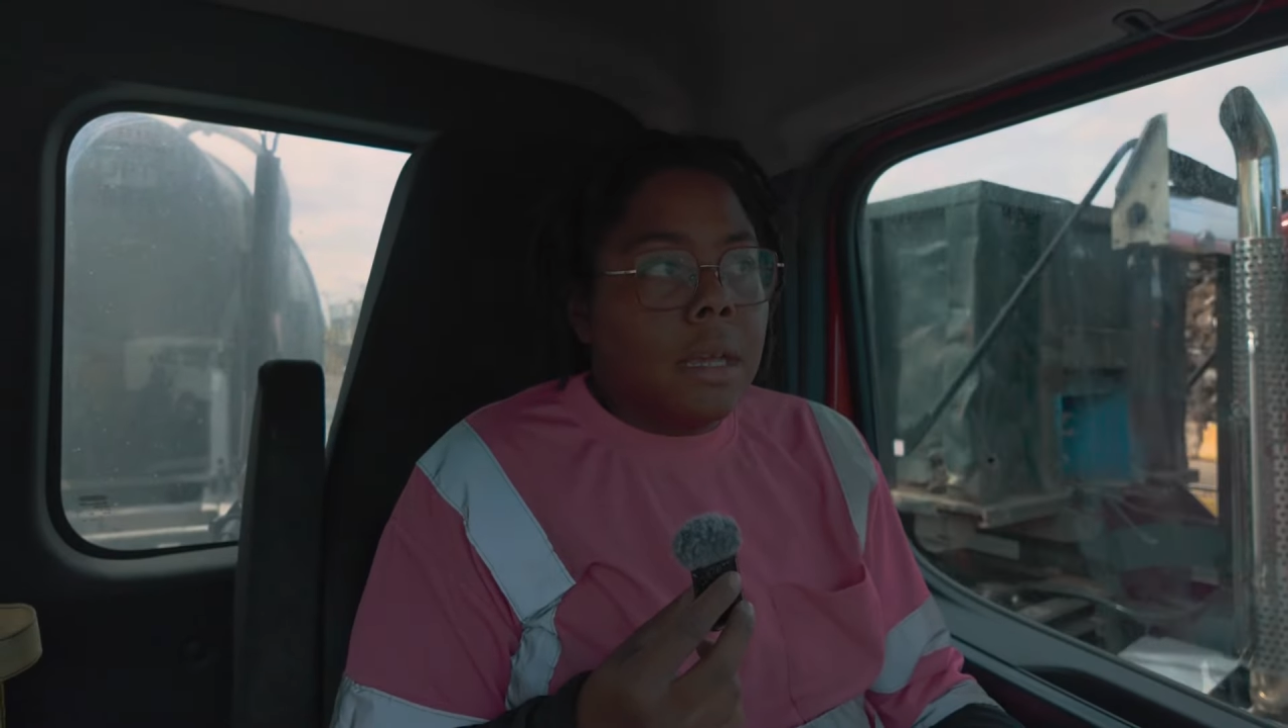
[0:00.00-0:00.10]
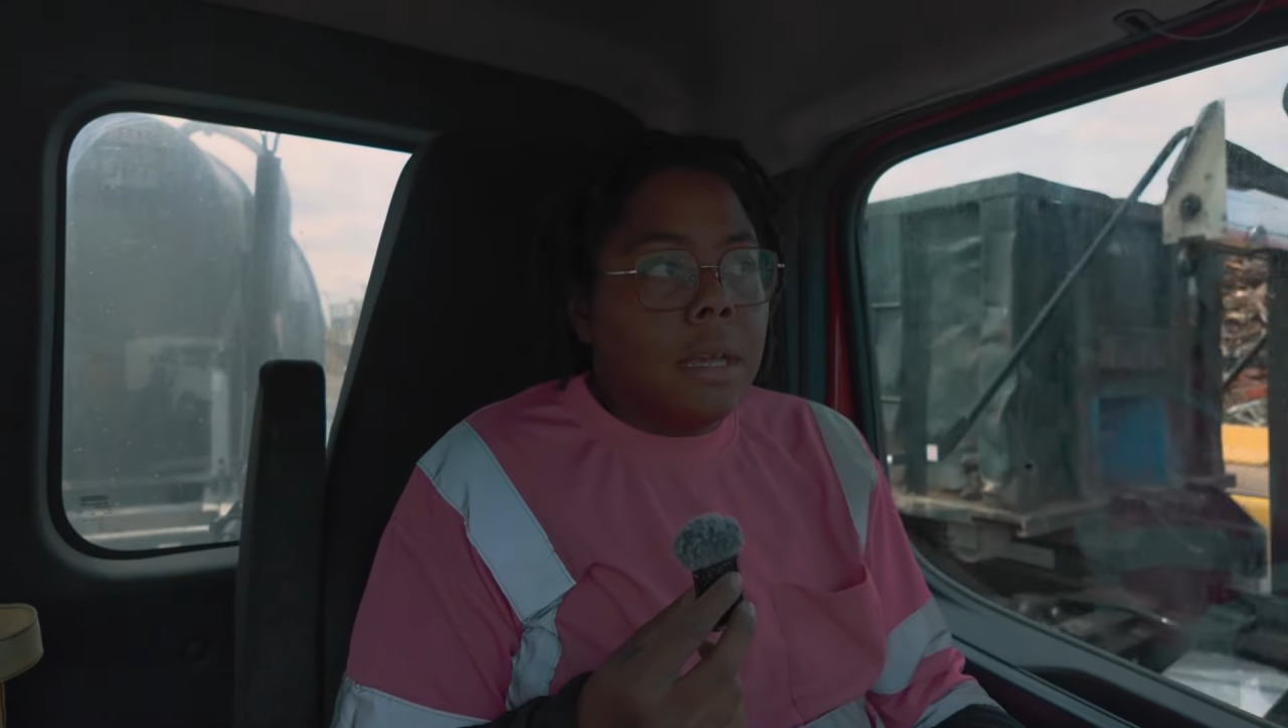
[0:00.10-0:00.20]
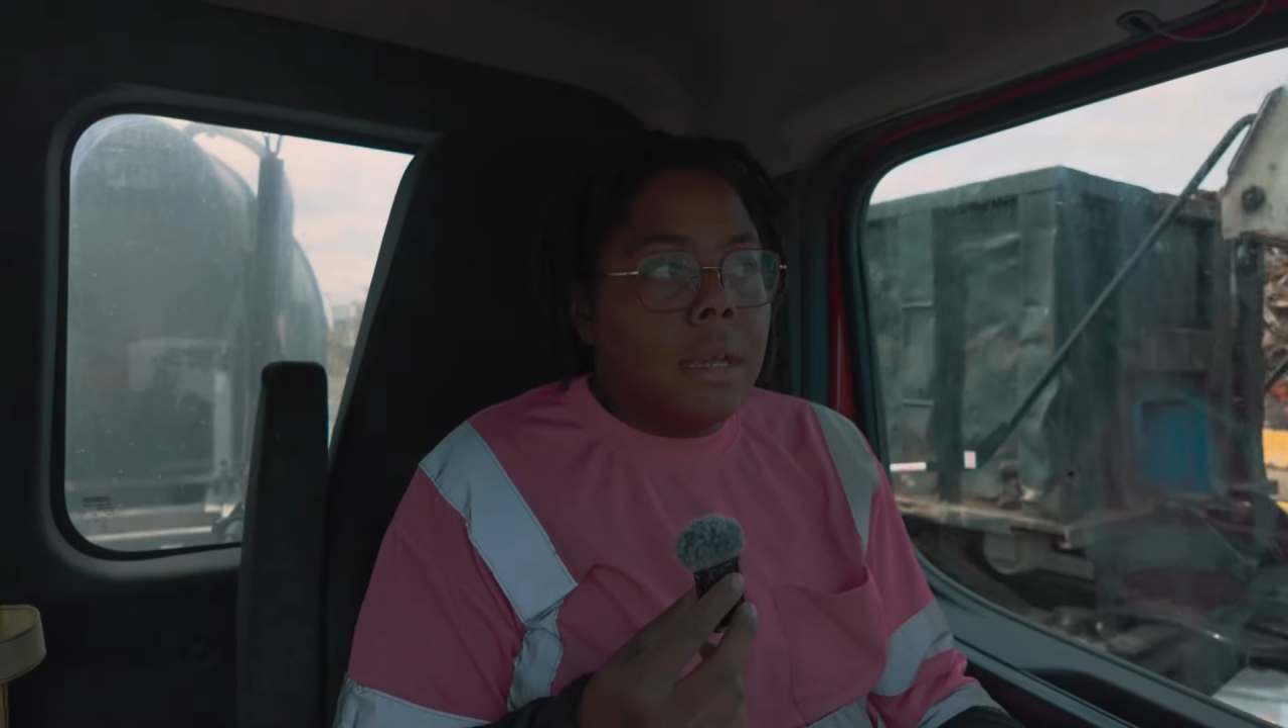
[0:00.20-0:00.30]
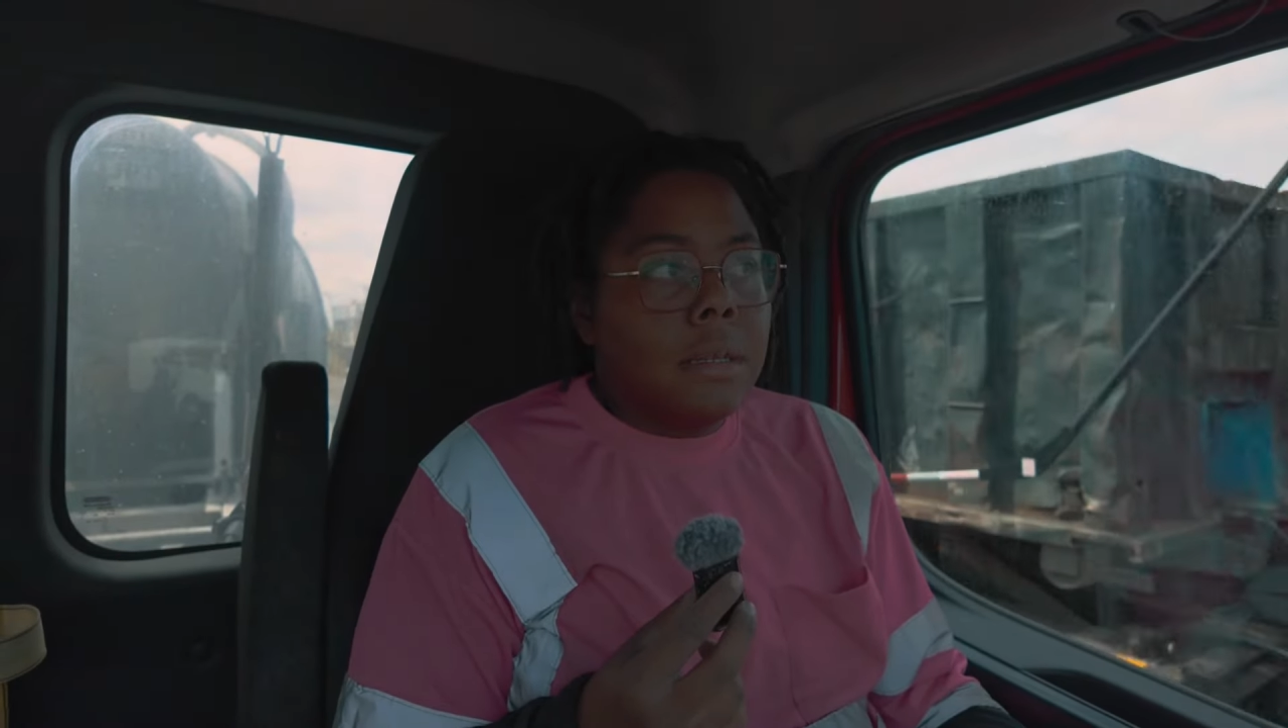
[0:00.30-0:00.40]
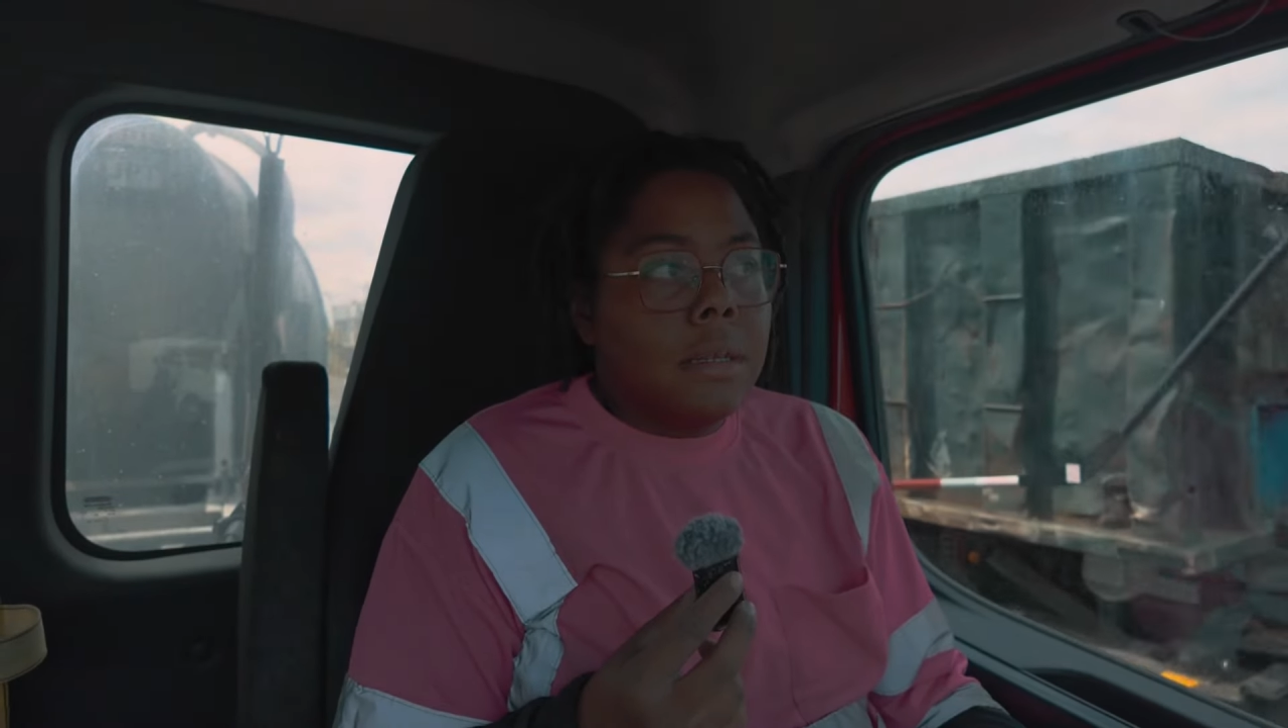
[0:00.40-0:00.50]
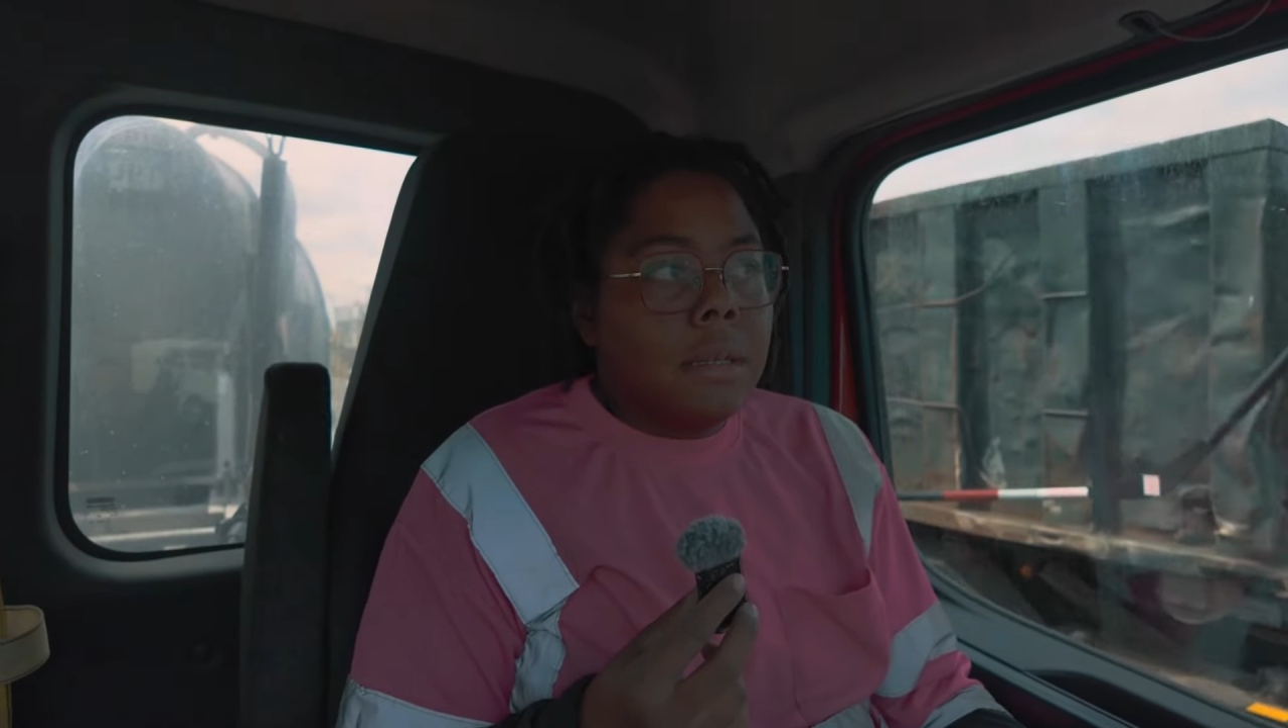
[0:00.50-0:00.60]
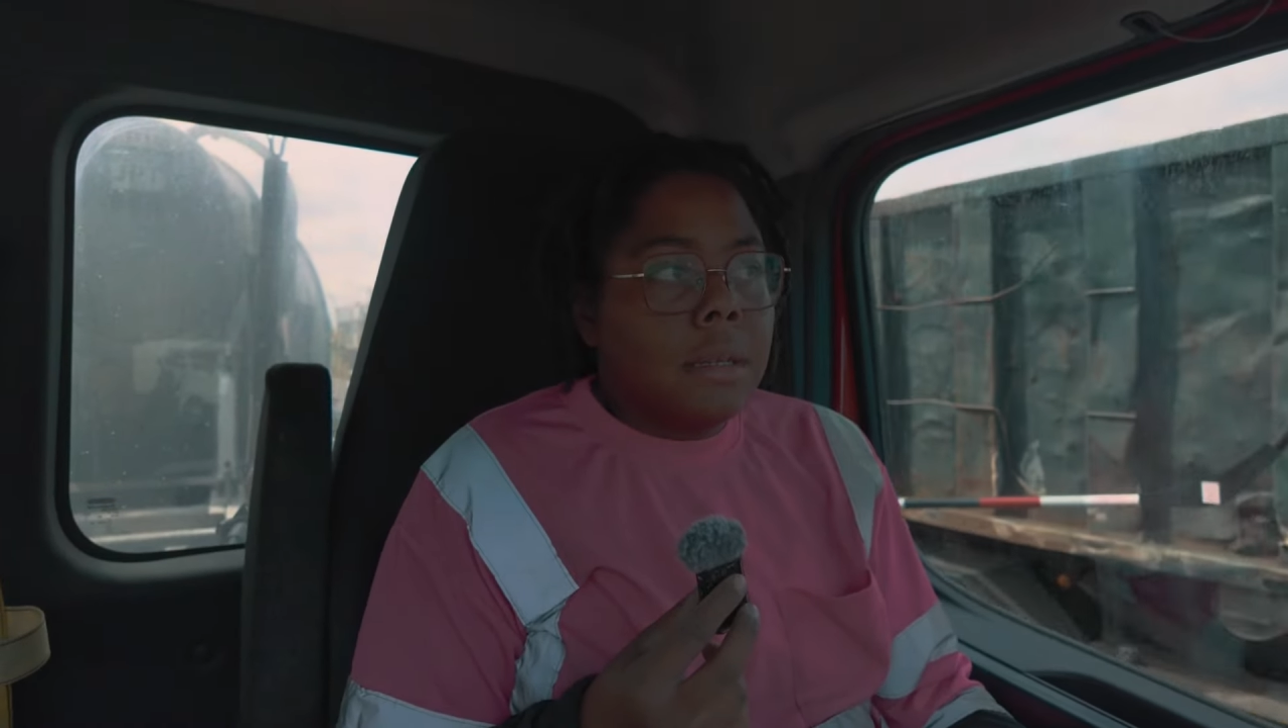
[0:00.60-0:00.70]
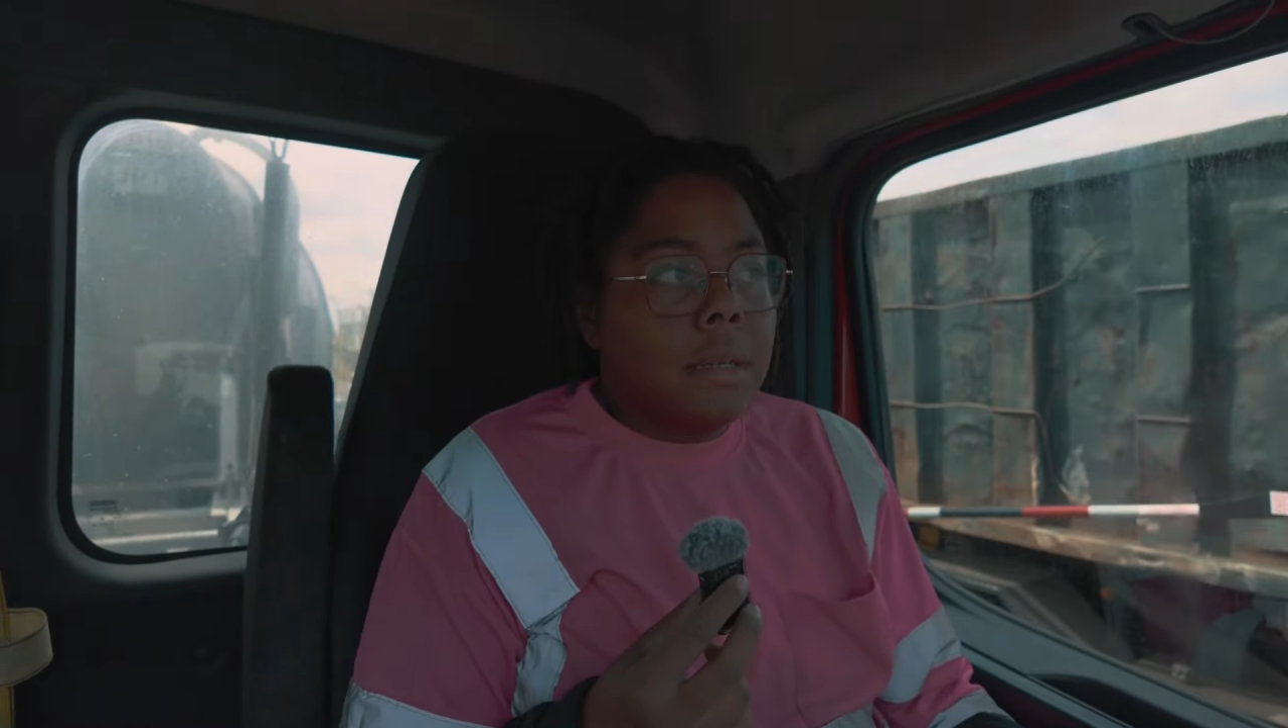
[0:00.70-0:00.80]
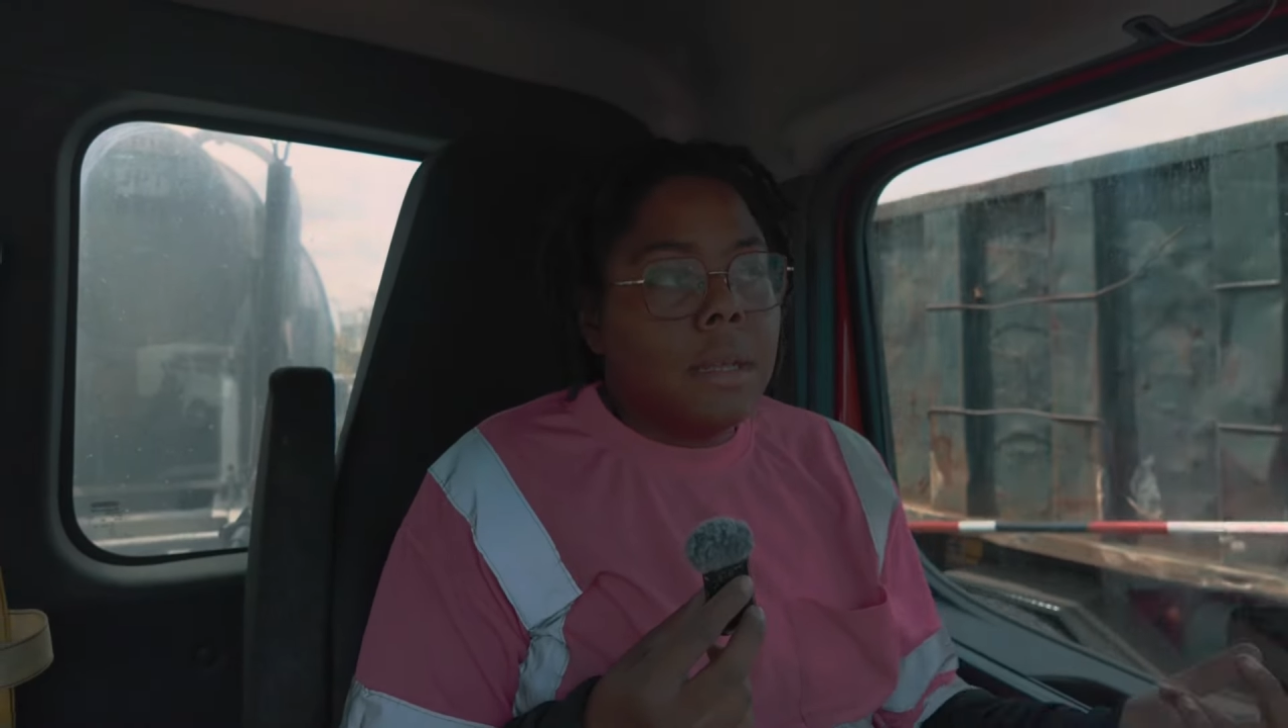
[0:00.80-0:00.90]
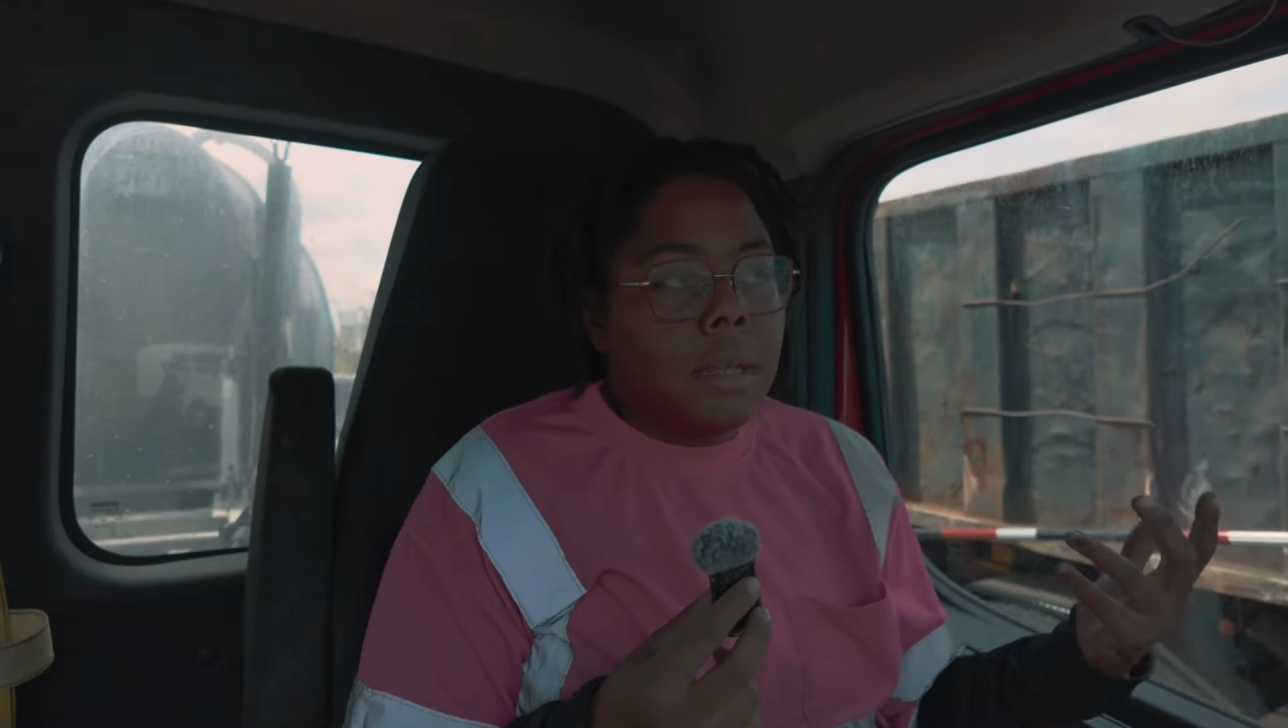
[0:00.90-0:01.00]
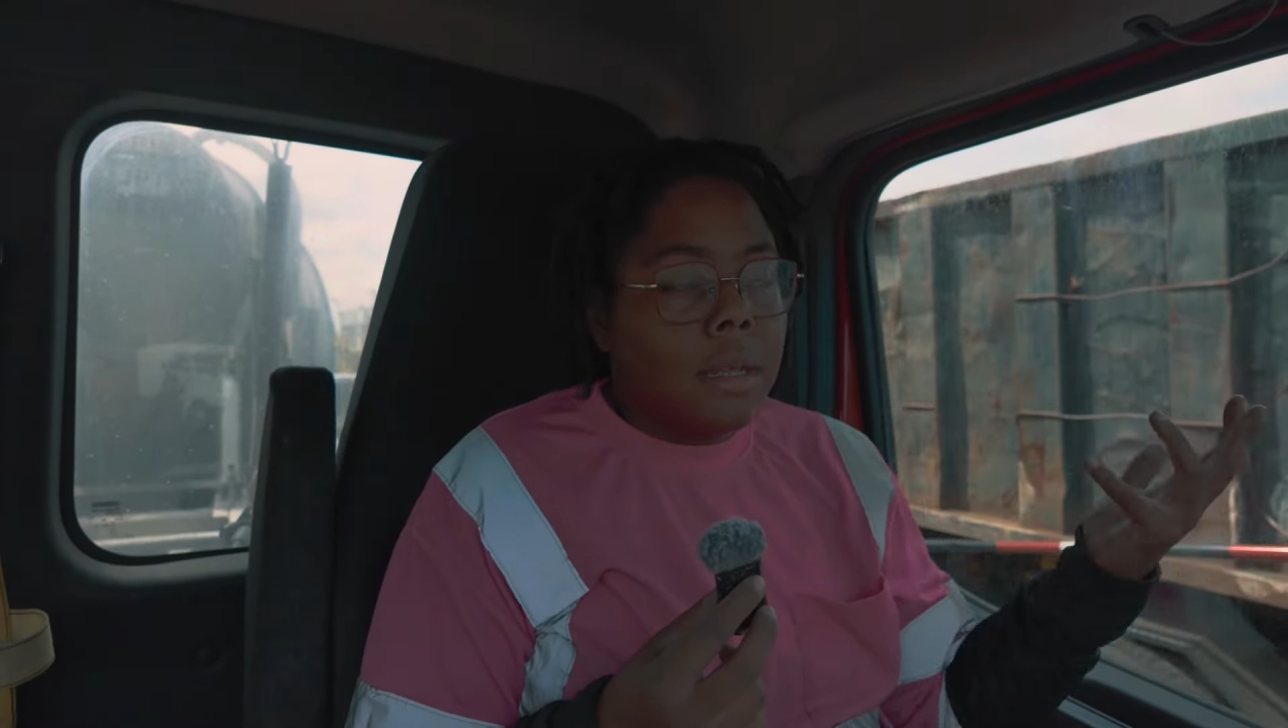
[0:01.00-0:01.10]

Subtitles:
and